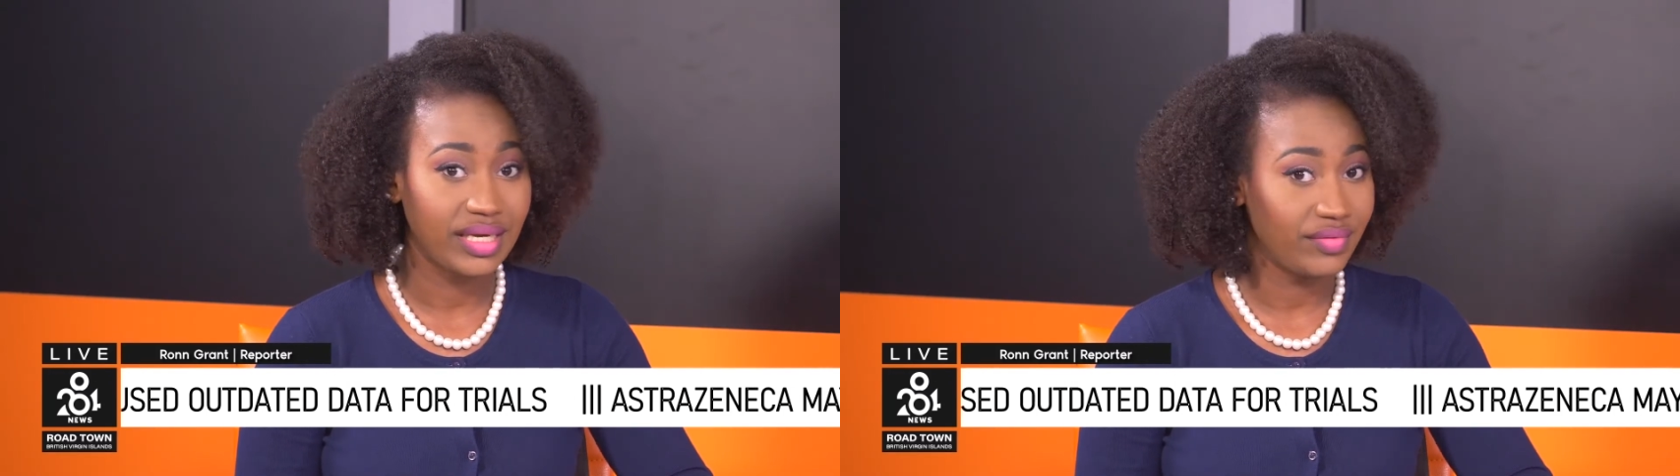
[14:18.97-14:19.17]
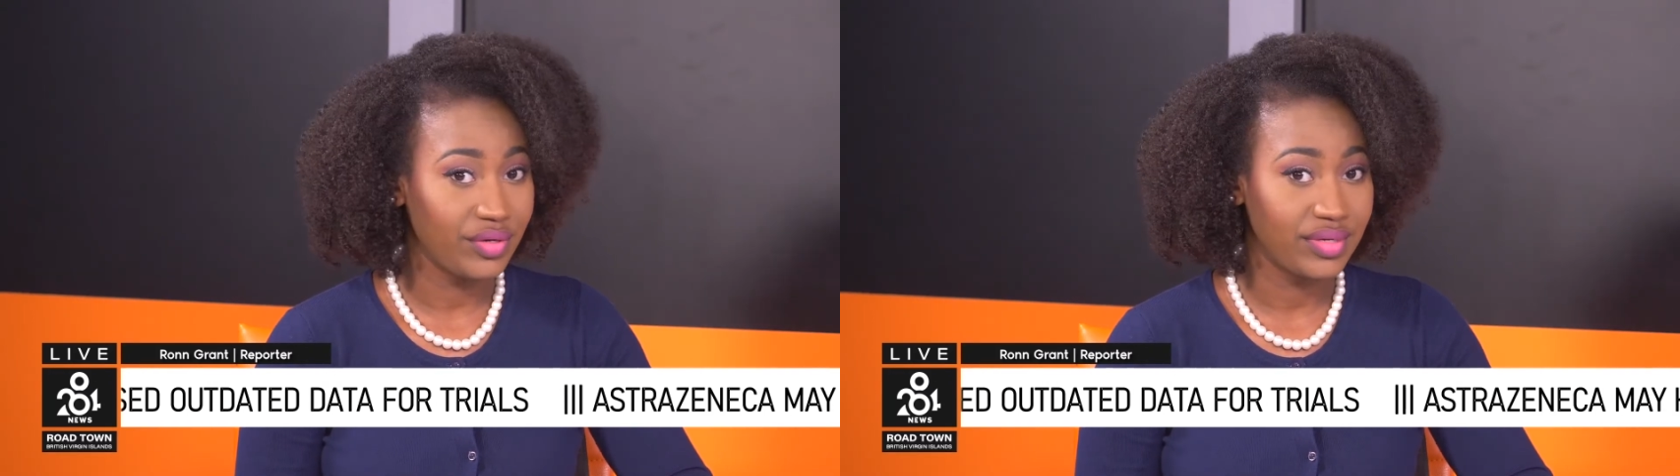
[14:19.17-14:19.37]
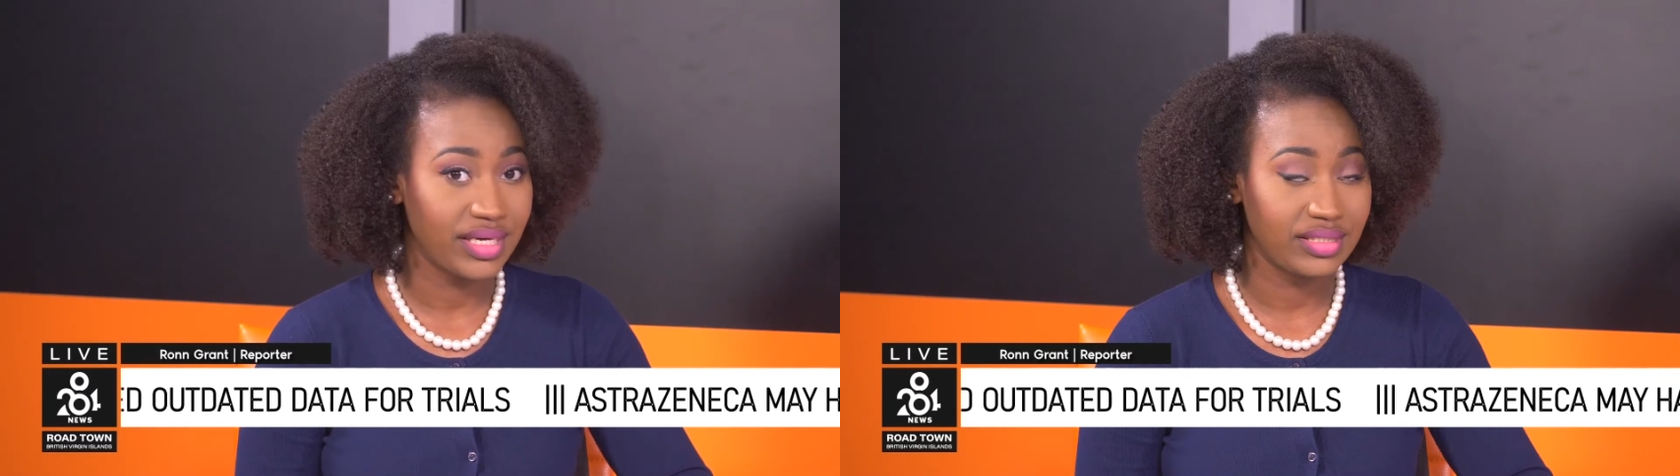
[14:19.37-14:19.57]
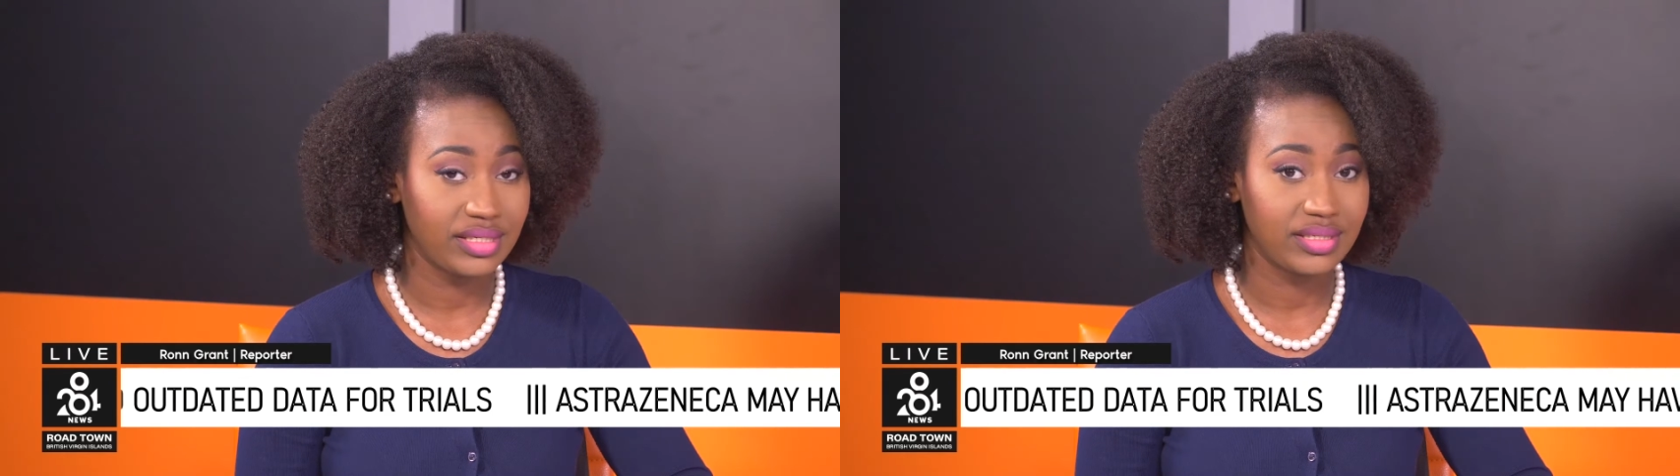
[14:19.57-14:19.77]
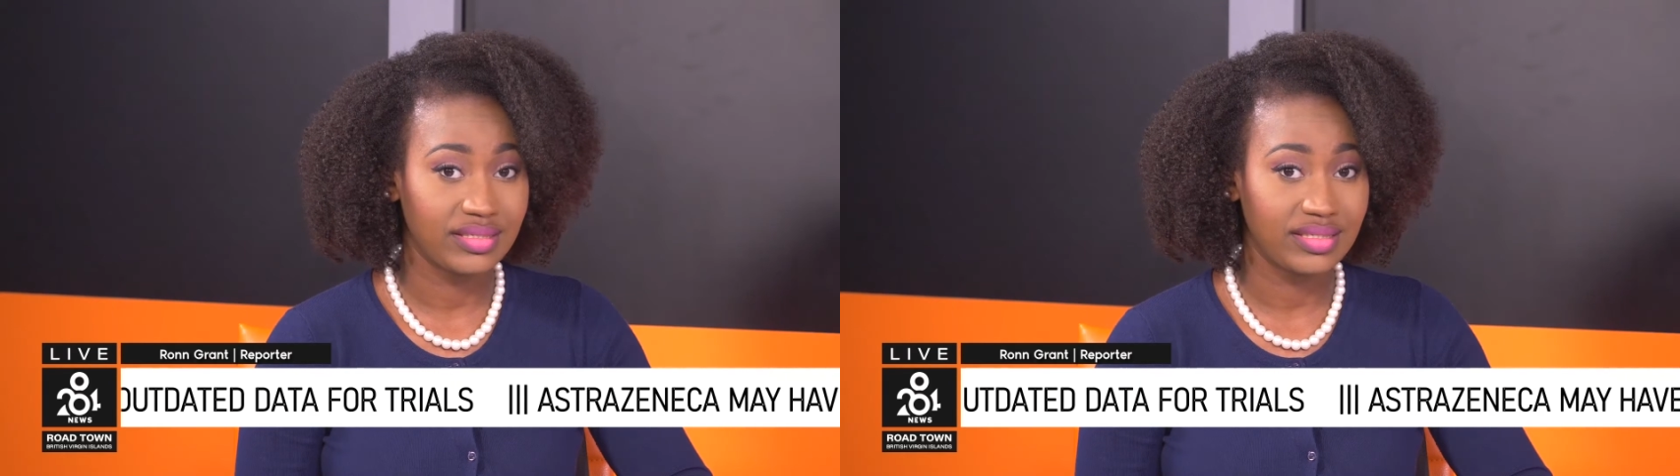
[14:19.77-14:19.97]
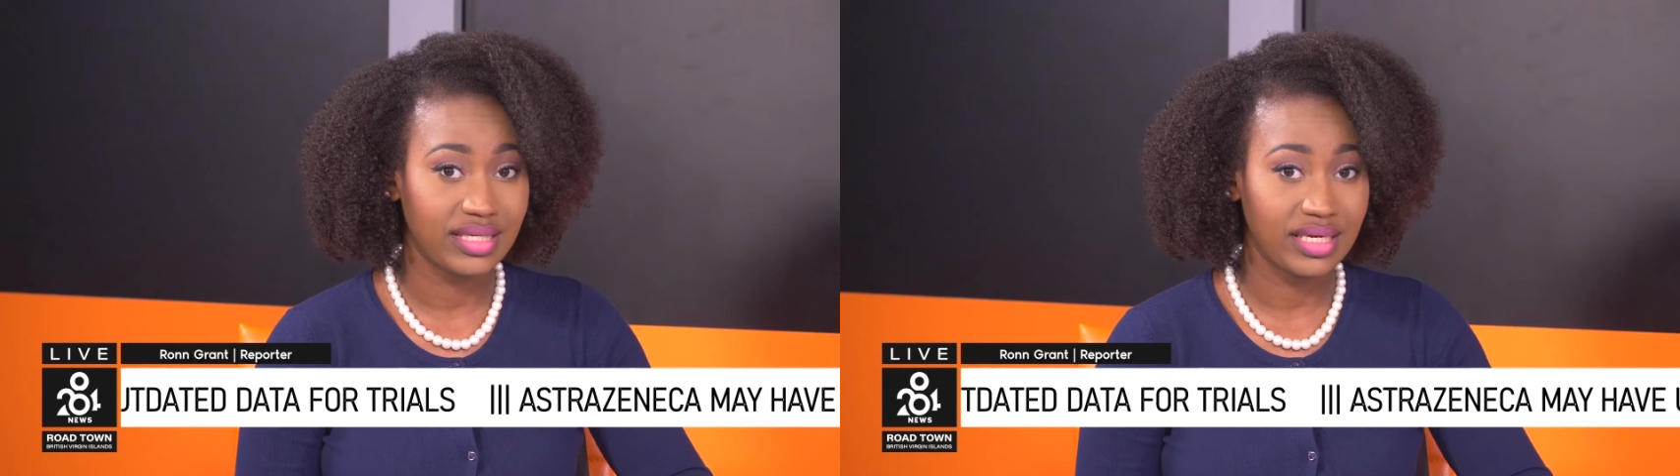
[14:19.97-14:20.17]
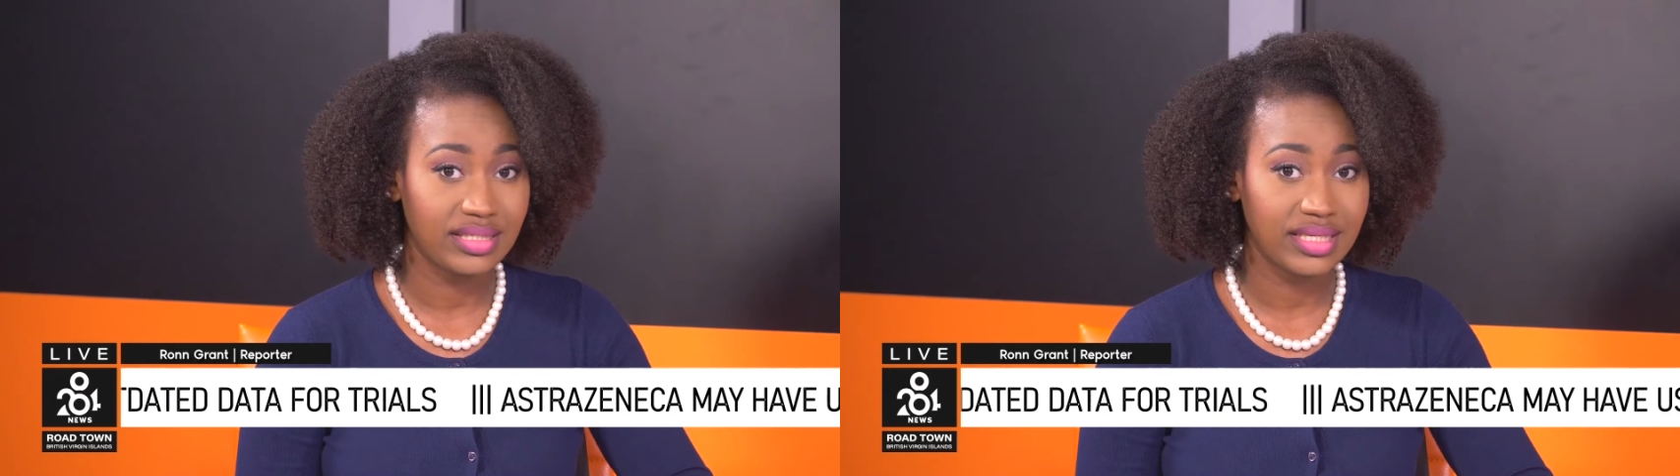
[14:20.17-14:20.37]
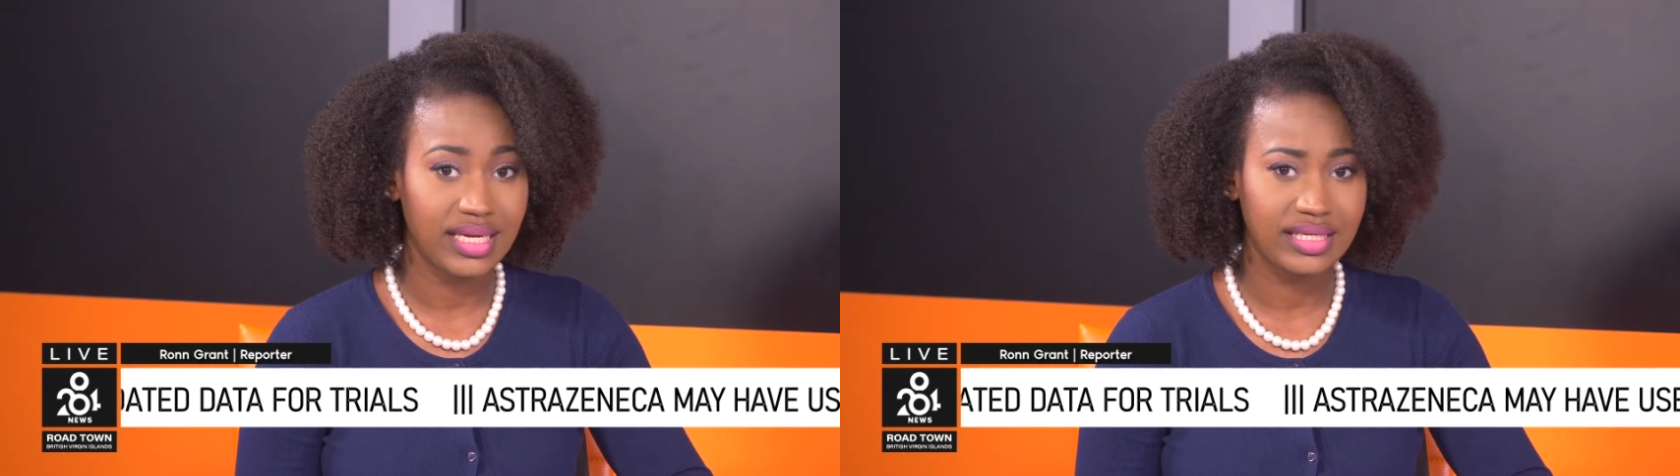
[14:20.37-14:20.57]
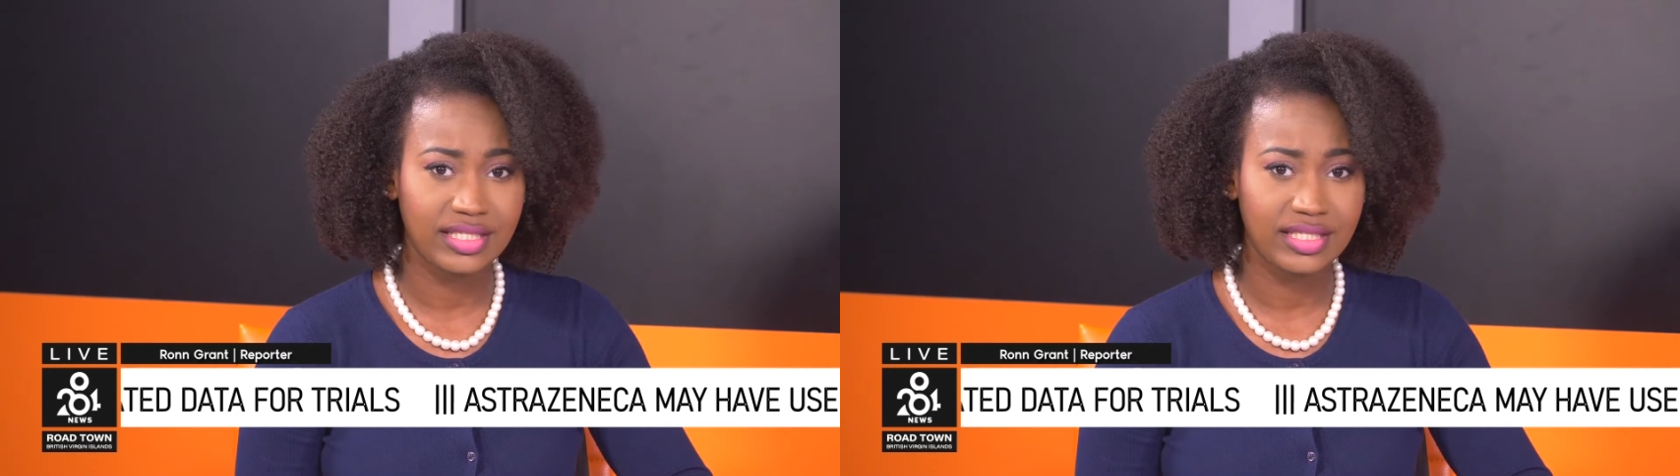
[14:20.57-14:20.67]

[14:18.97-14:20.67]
in the United States and